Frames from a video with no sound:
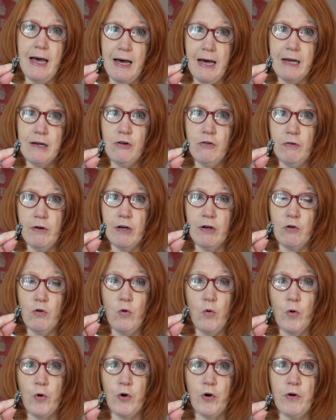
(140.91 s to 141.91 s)
accurate
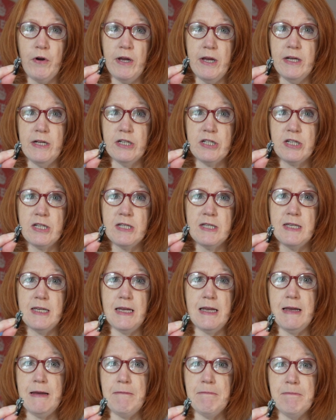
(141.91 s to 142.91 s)
1/4 inch
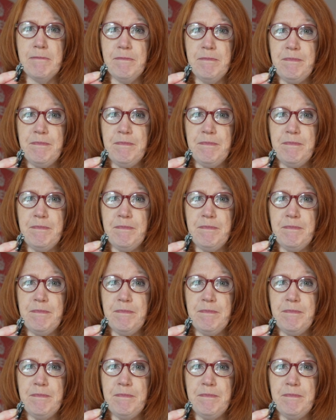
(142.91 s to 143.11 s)
seam.